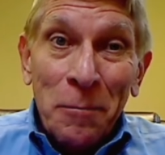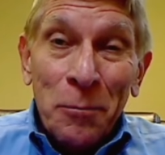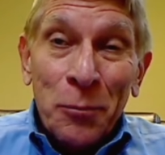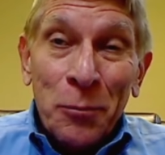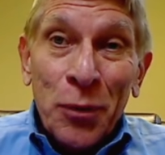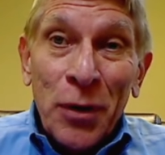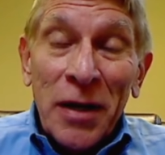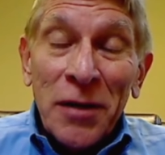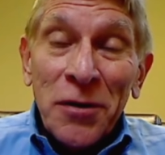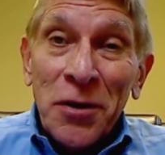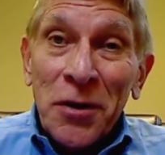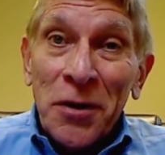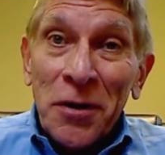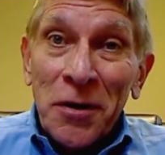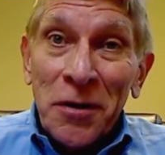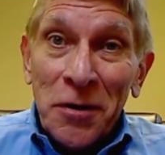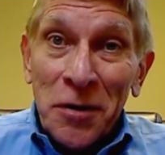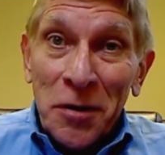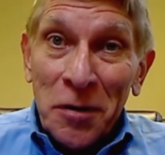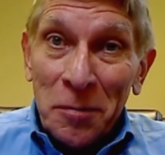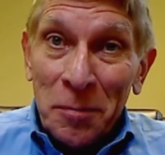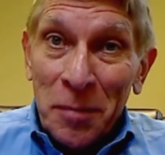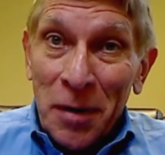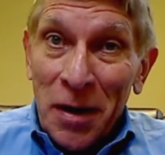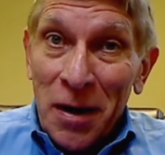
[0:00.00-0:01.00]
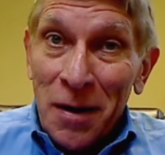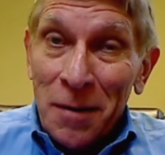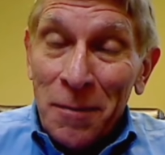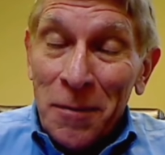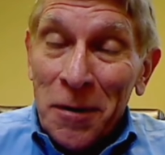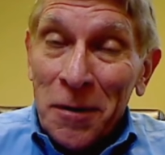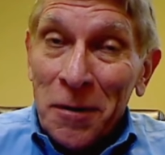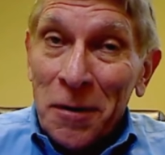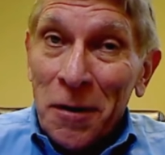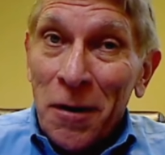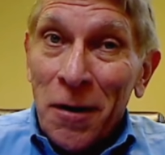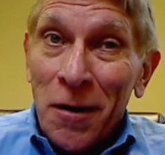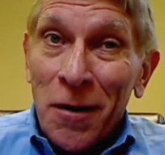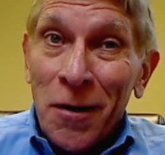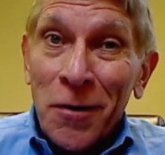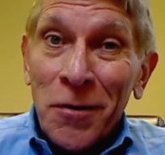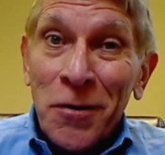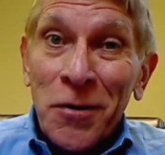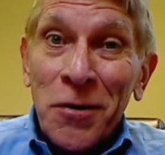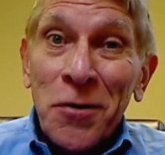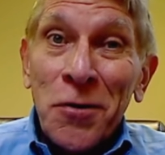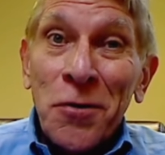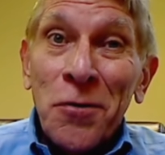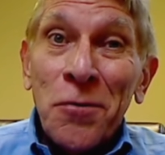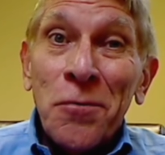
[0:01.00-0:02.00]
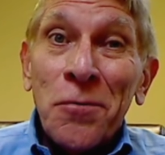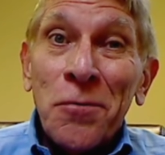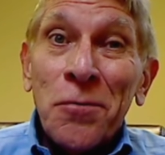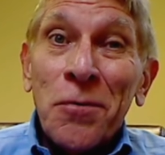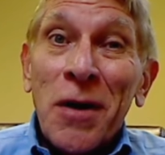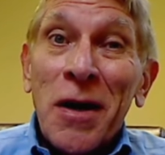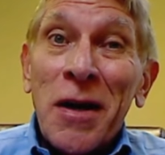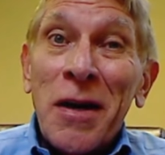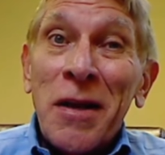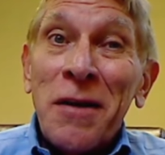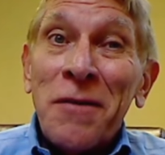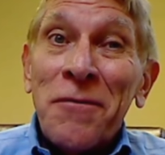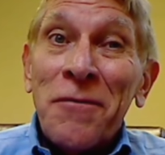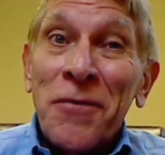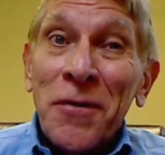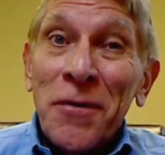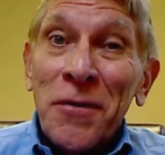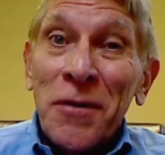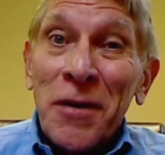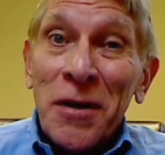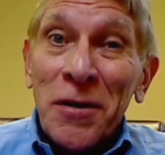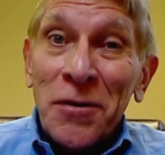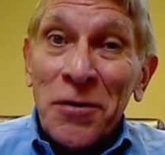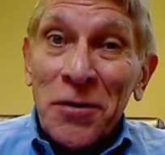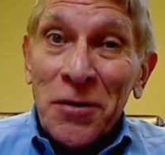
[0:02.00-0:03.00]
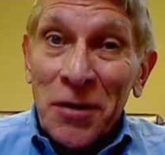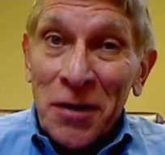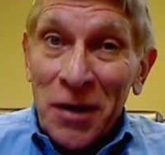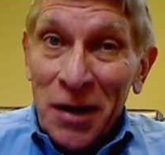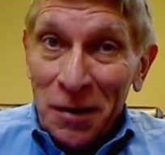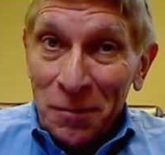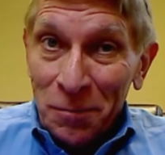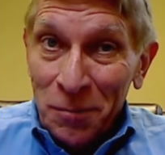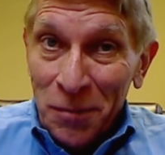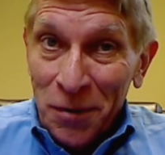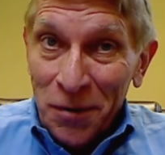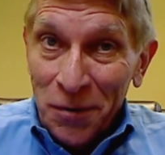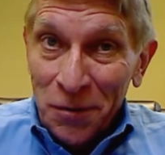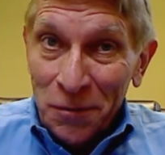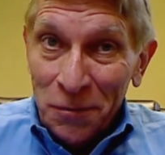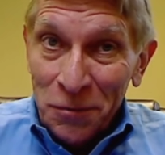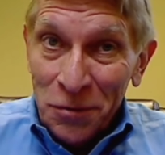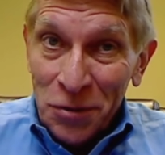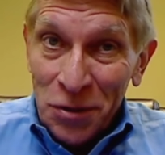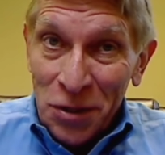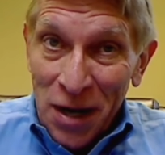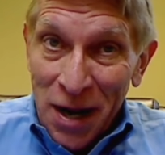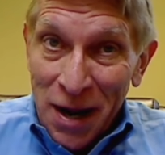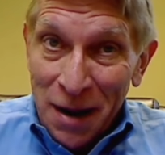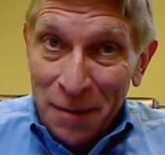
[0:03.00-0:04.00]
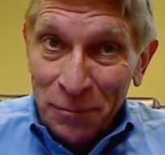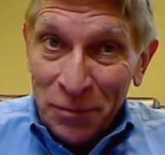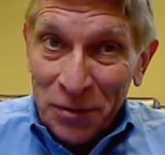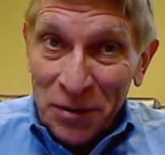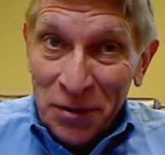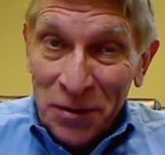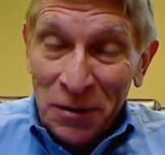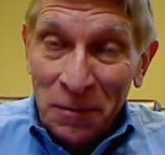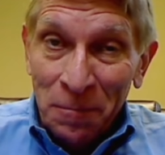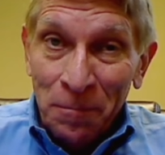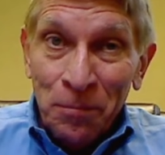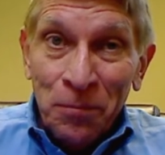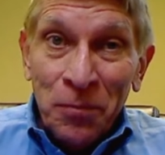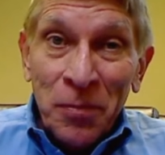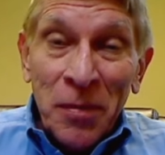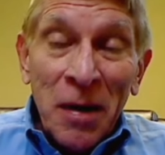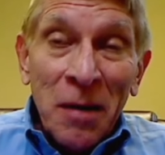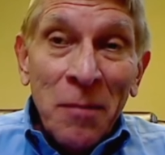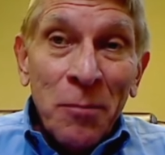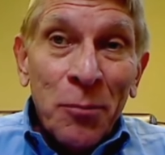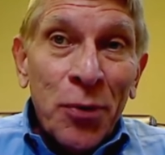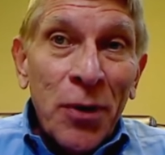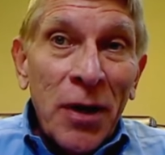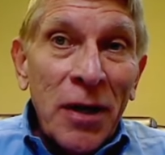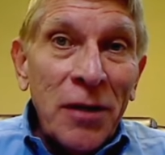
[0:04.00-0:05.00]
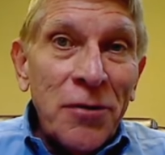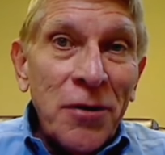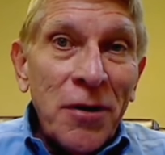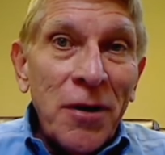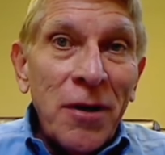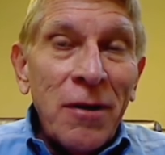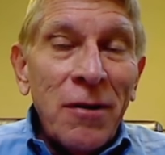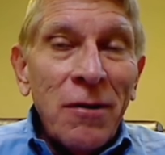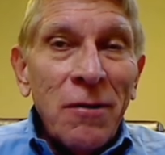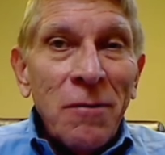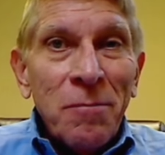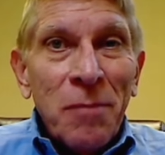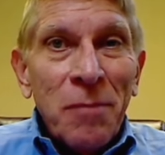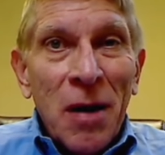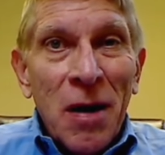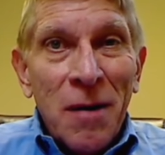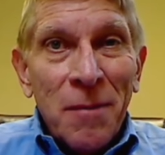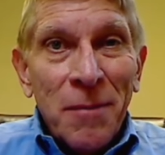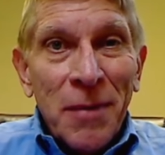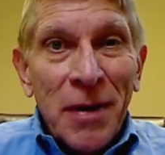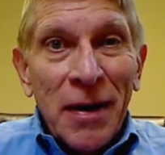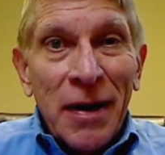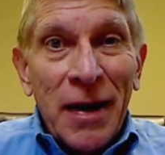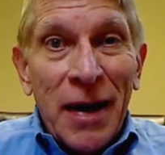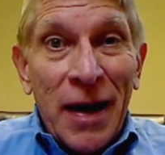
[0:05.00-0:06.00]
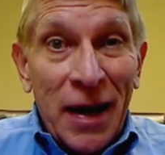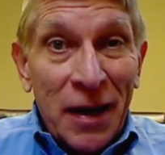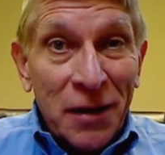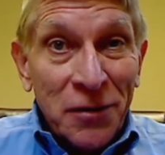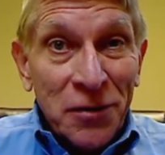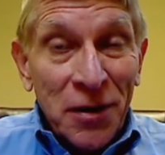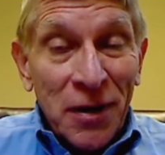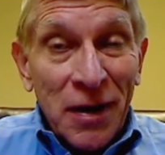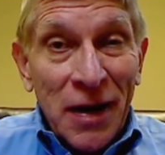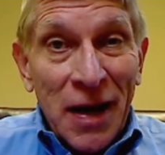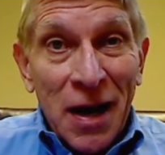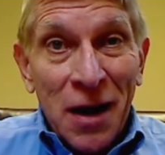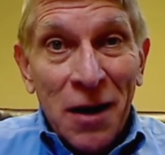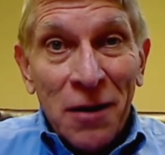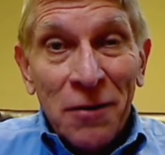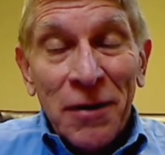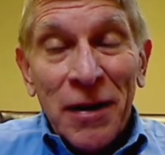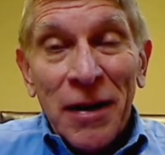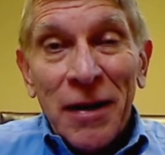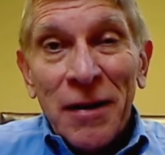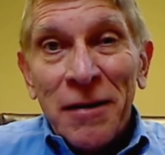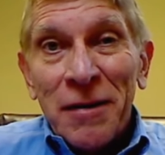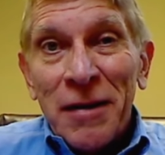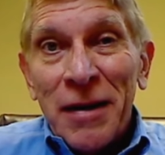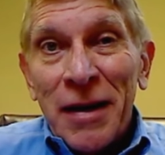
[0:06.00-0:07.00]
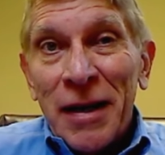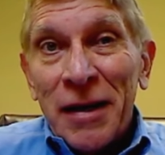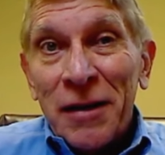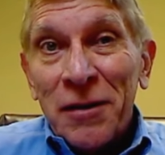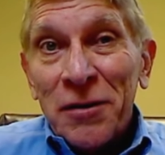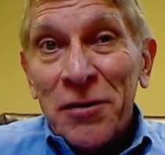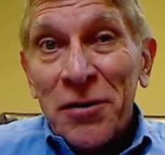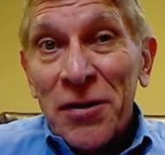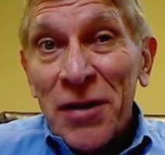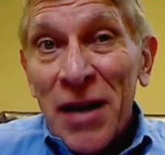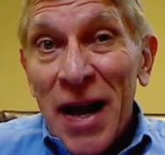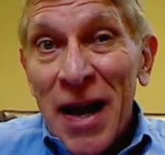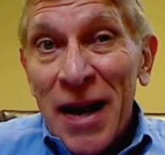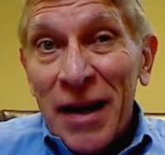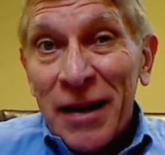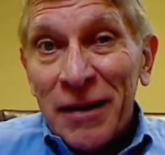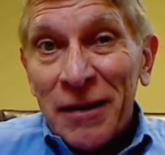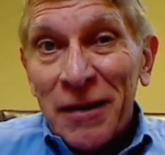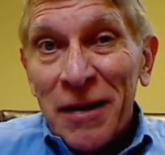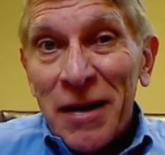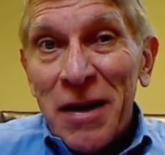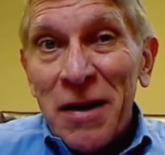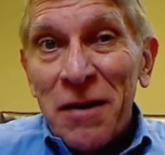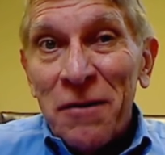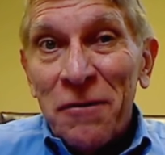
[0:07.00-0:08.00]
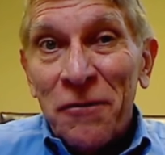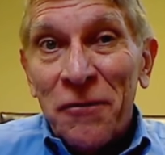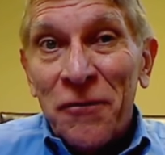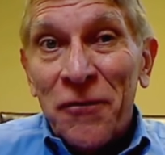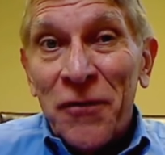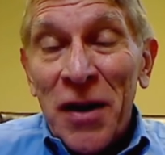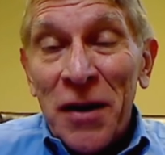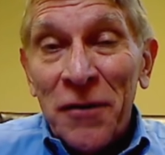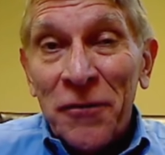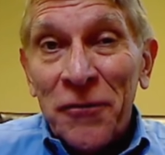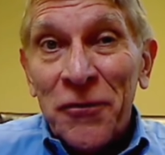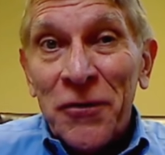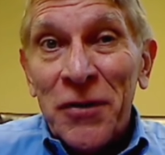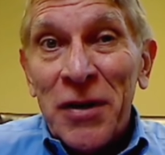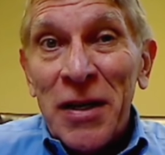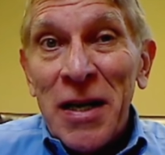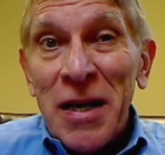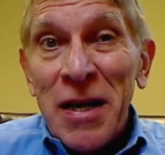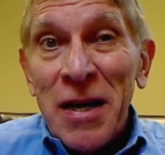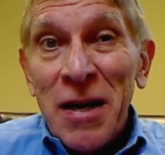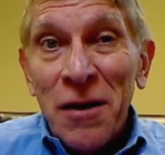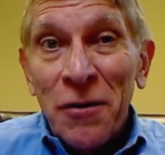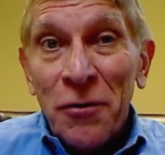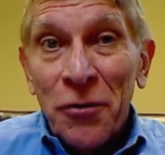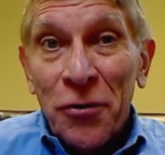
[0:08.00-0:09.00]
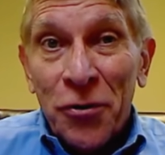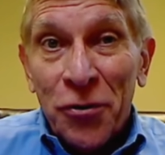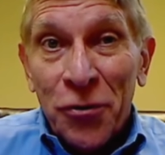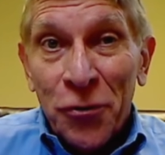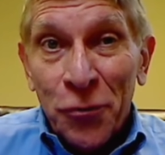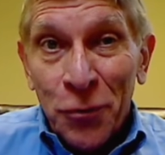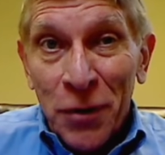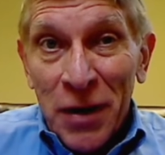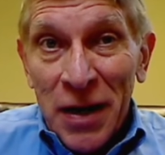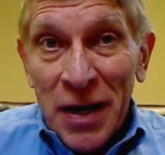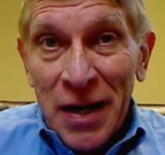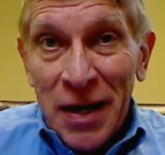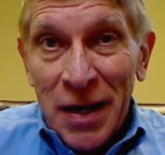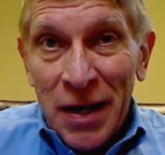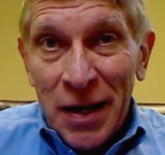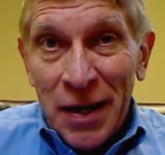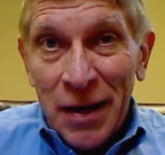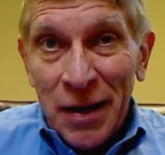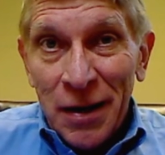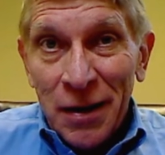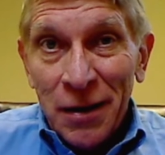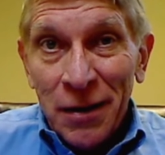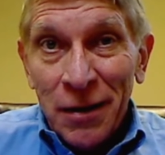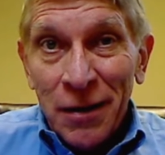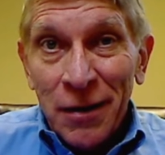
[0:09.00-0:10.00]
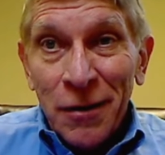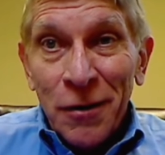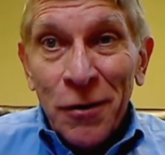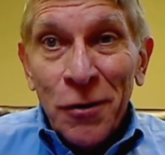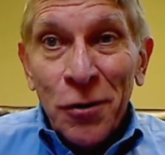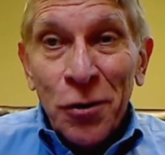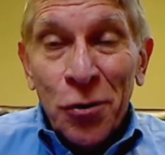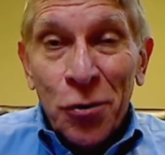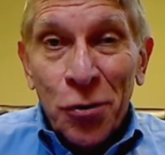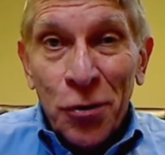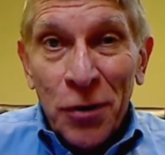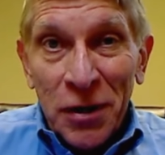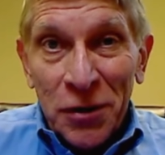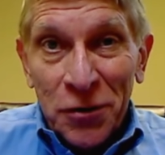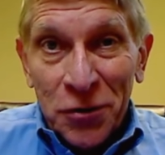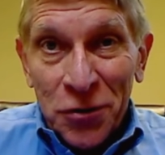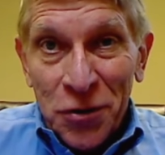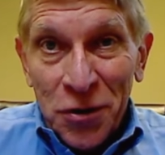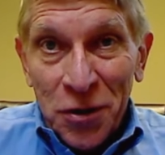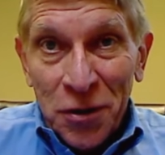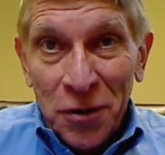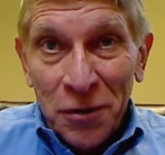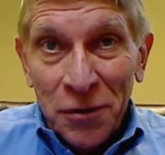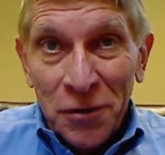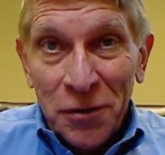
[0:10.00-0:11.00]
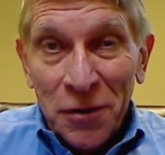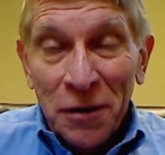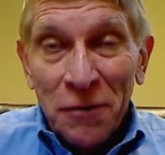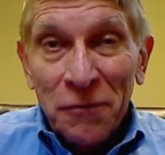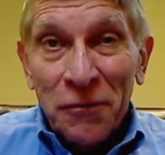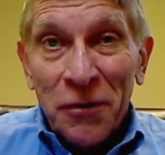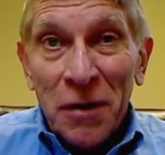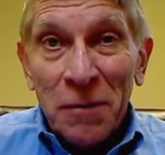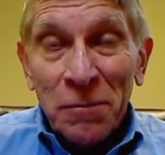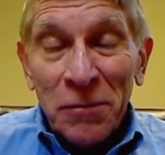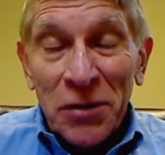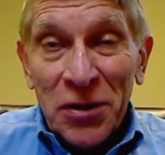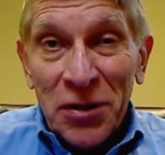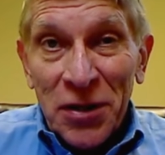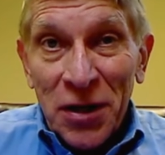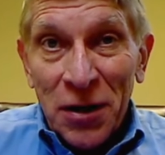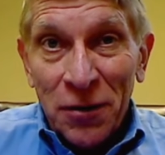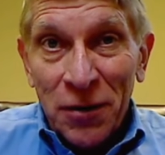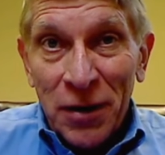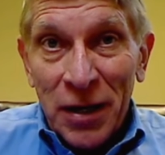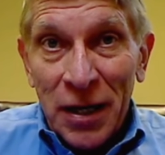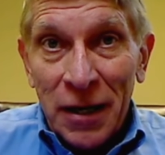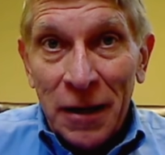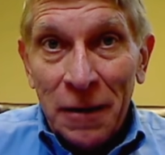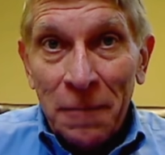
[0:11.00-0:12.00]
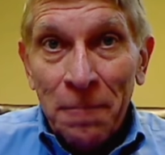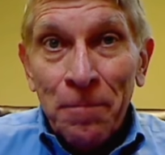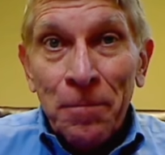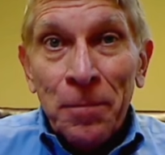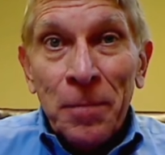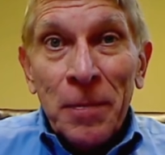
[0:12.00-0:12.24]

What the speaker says: President Obama, are you ready for this number, chaps? President Obama has allowed in exactly 53 Christians from Syria